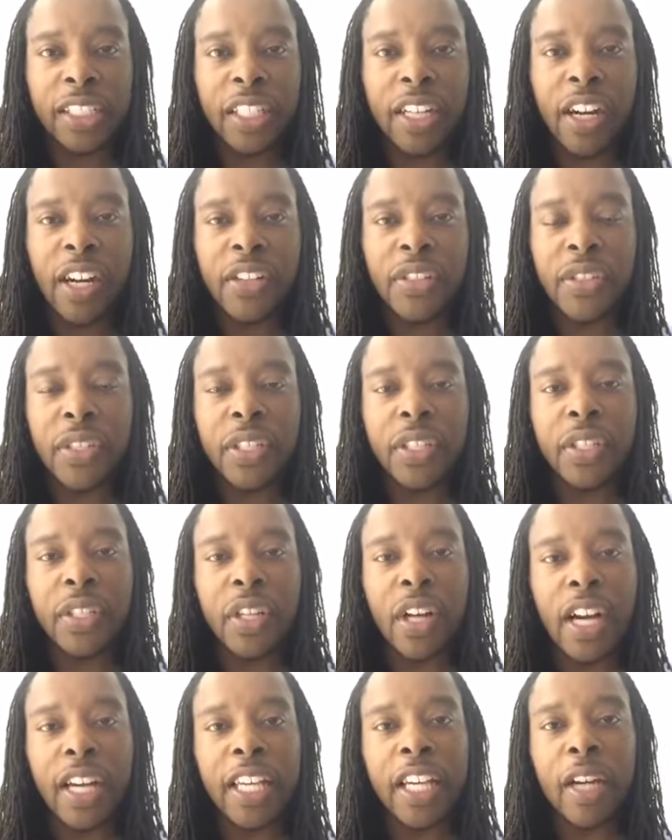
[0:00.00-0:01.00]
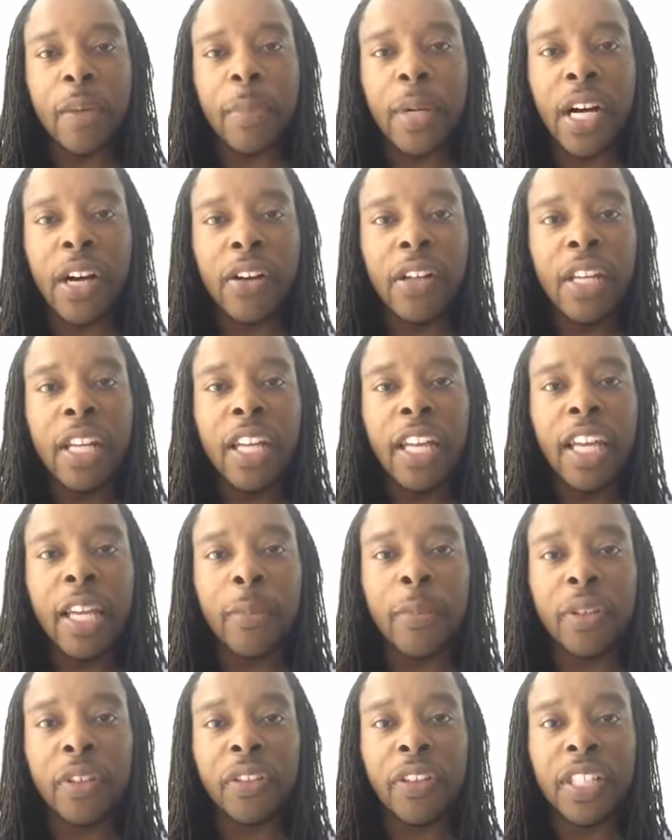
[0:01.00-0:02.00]
Carson talking about
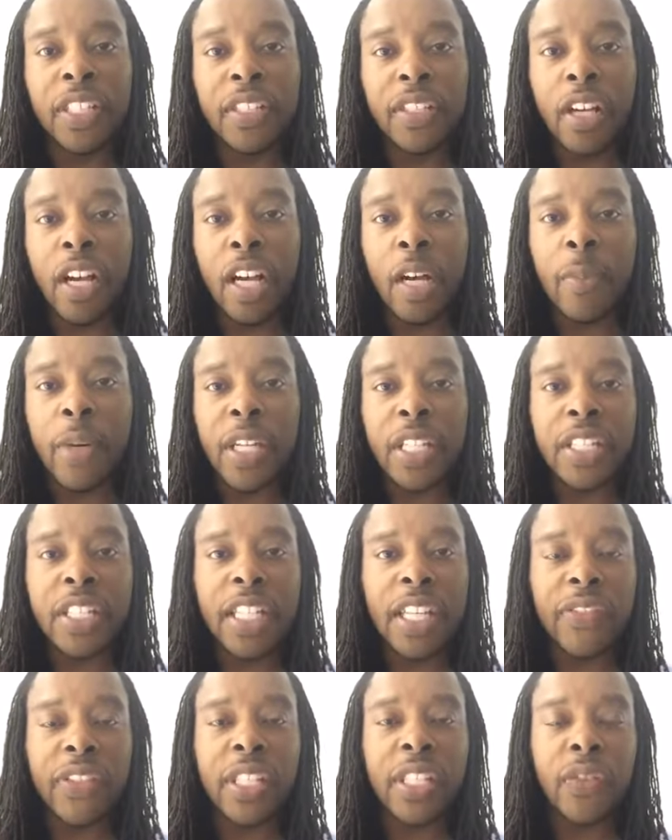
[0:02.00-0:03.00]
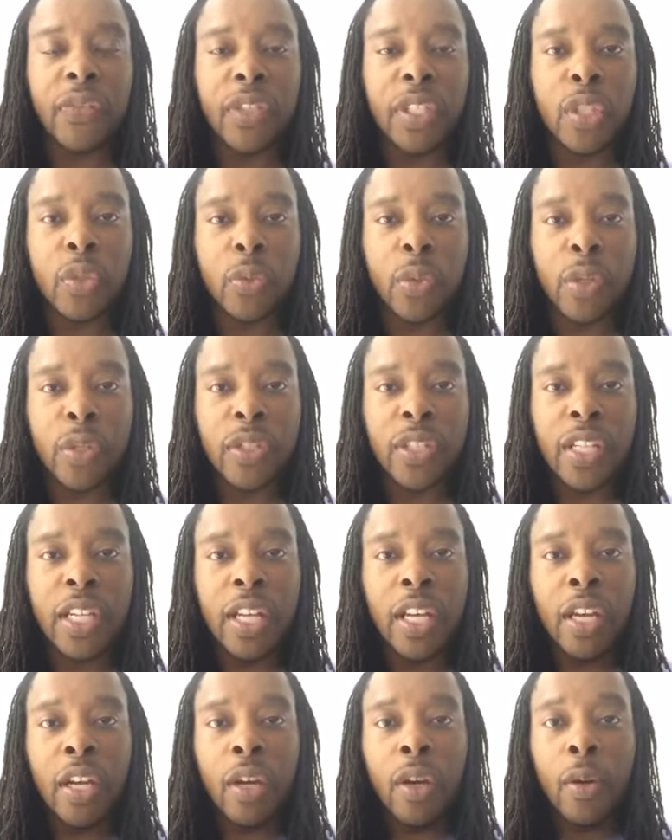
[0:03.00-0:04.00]
immigrants, talking about enslaved individuals
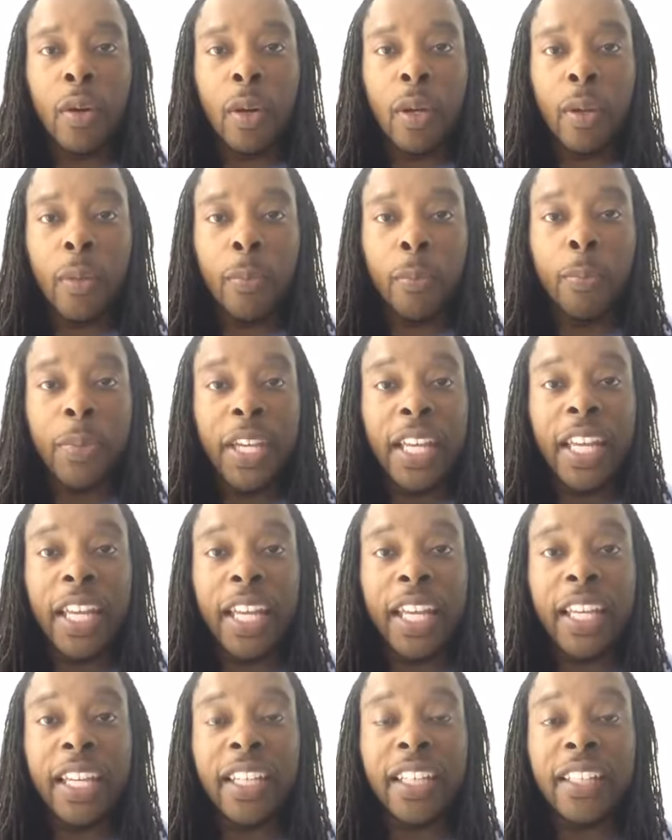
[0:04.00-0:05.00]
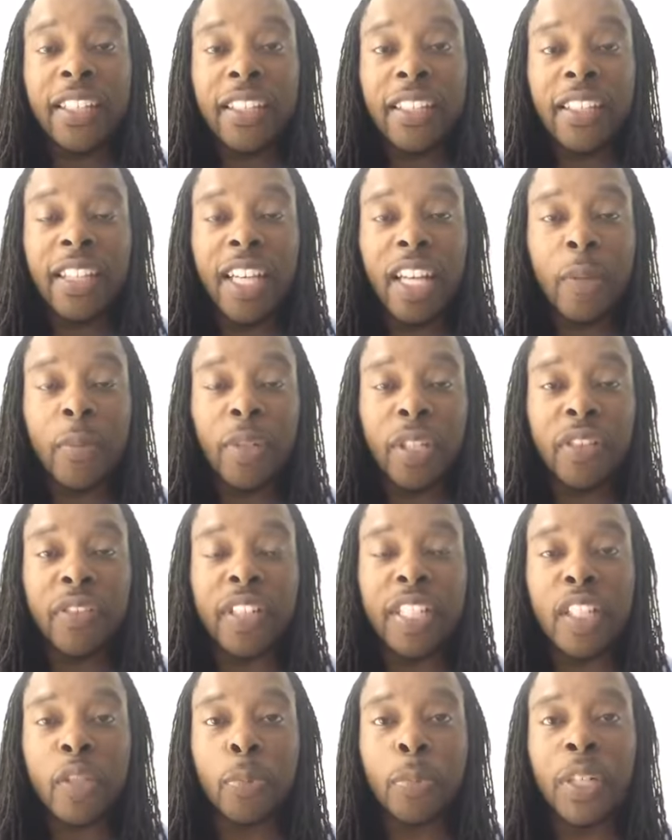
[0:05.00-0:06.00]
being
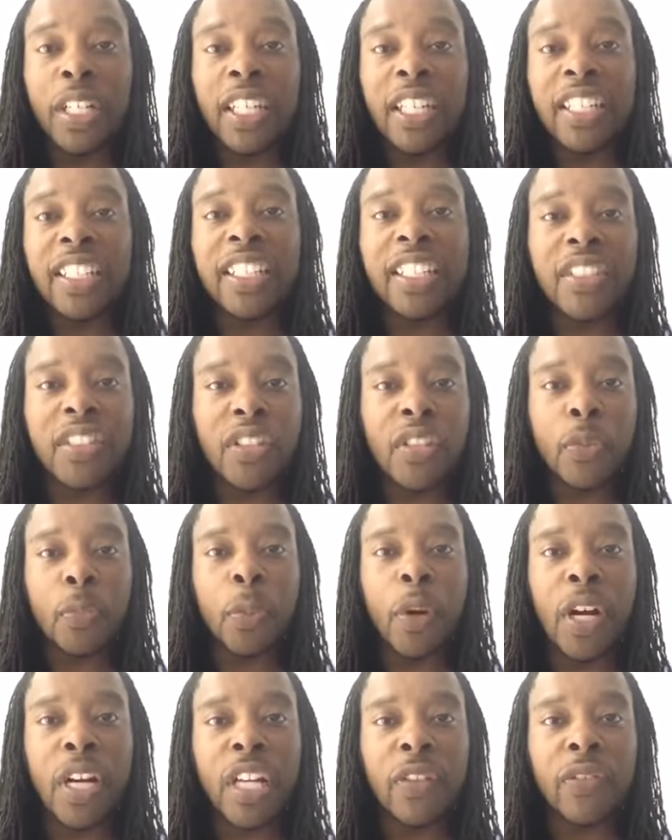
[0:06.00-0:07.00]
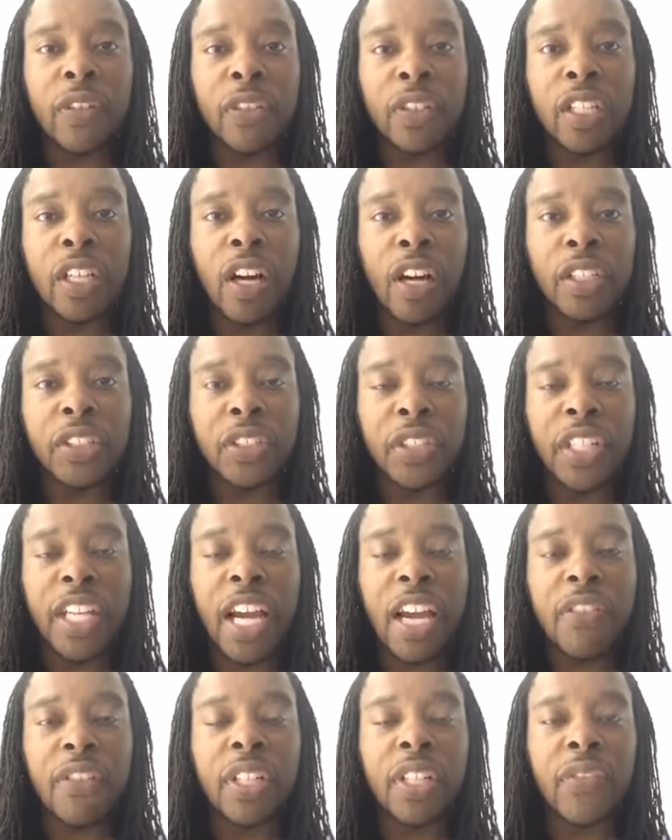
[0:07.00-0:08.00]
immigrants, but this is part of a larger
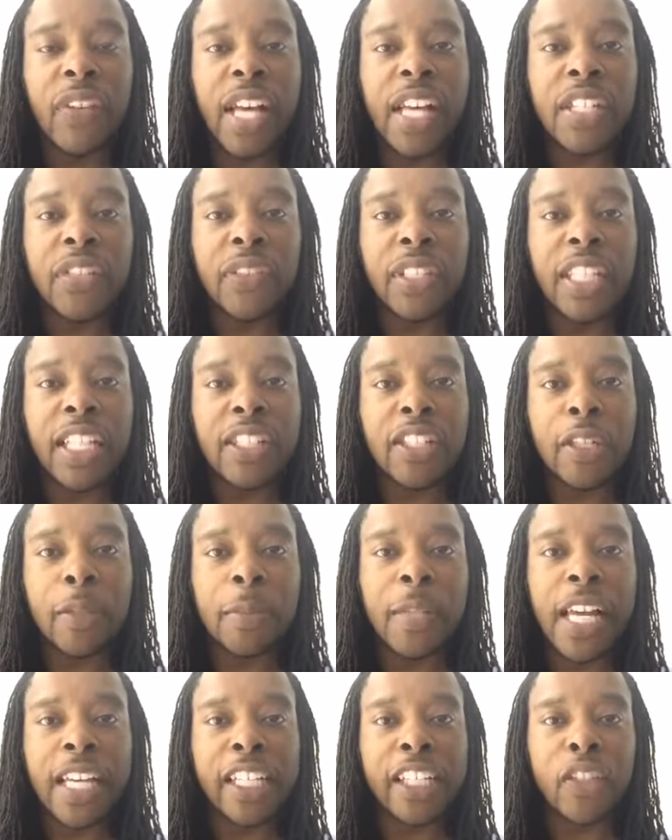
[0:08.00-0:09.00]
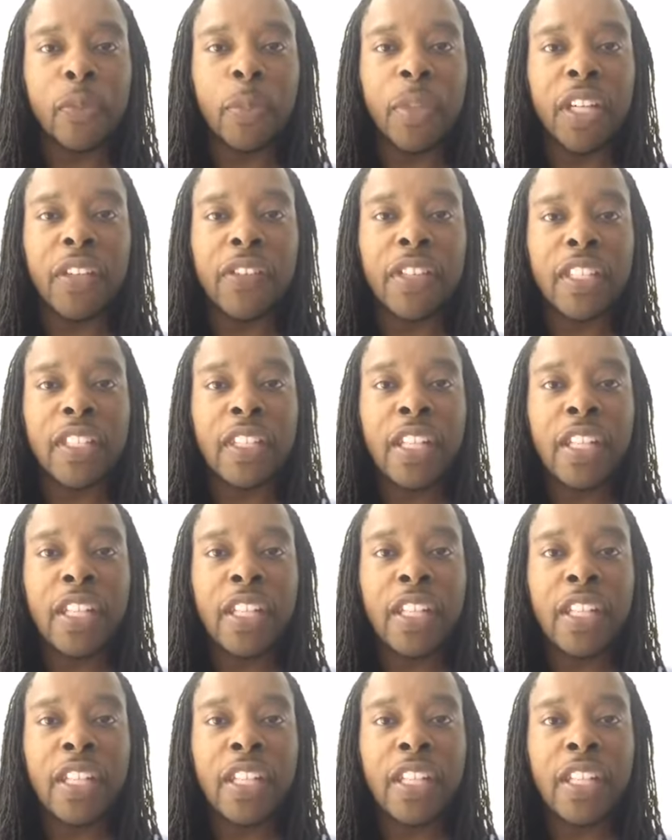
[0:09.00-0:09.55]
narrative as it relates to the black experience